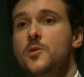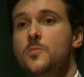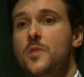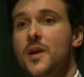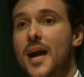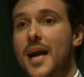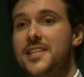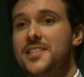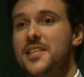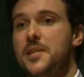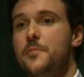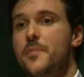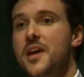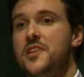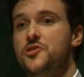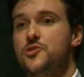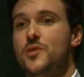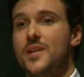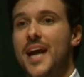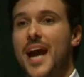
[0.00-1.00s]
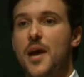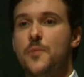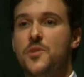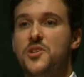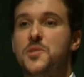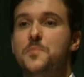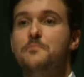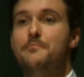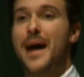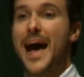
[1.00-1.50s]
we're actually measuring how
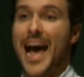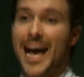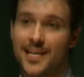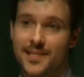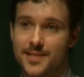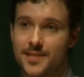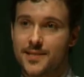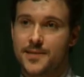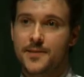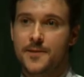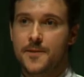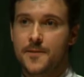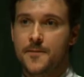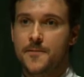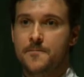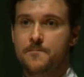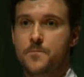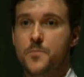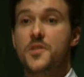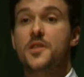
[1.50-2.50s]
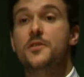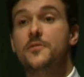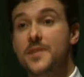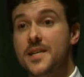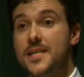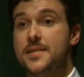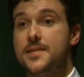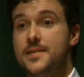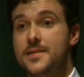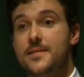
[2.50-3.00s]
much mass there
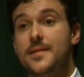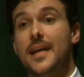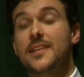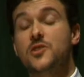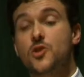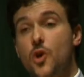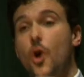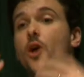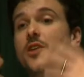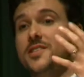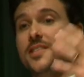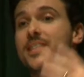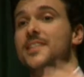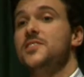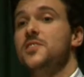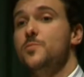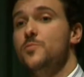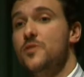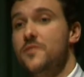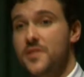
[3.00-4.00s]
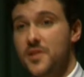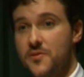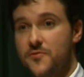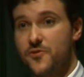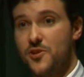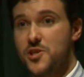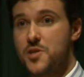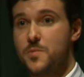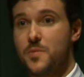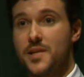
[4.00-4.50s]
is that's causing it to move in the
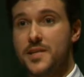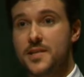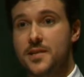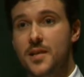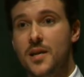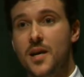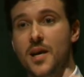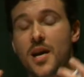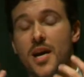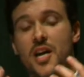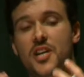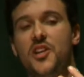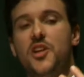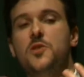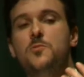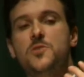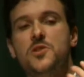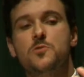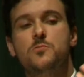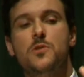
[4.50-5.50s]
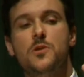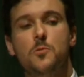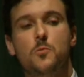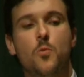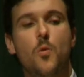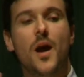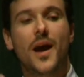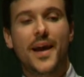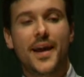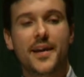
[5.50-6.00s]
first place. In other words, we're
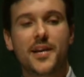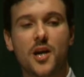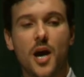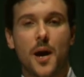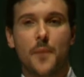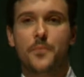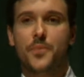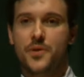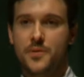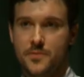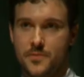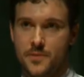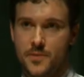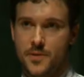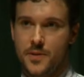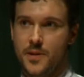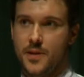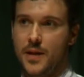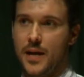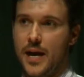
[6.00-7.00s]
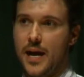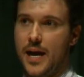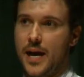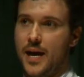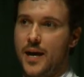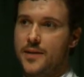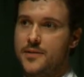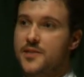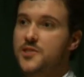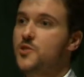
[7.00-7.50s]
weighing up
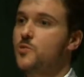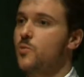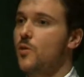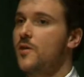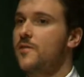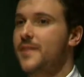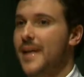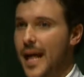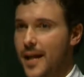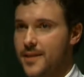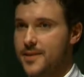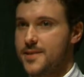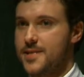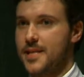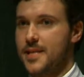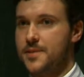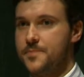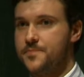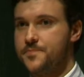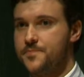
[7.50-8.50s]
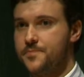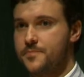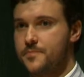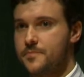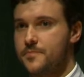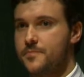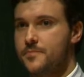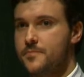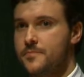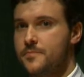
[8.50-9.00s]
this dwarf galaxy.
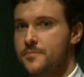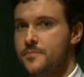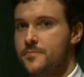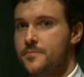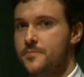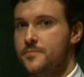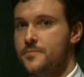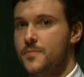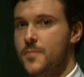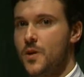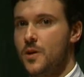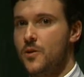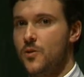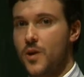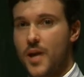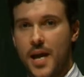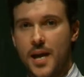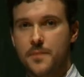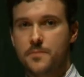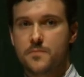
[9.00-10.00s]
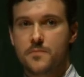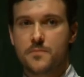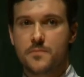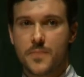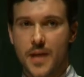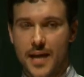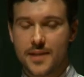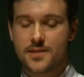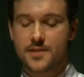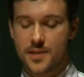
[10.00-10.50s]
Okay,
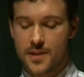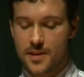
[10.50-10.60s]
that's